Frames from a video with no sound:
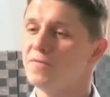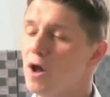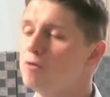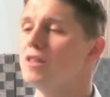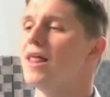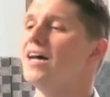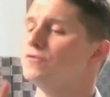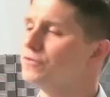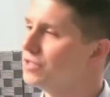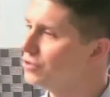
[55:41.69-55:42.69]
they only
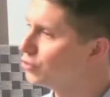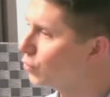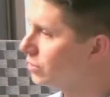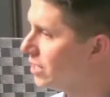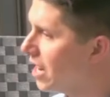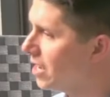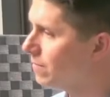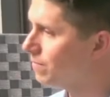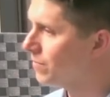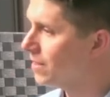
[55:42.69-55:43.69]
last for such a short
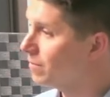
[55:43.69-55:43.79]
time.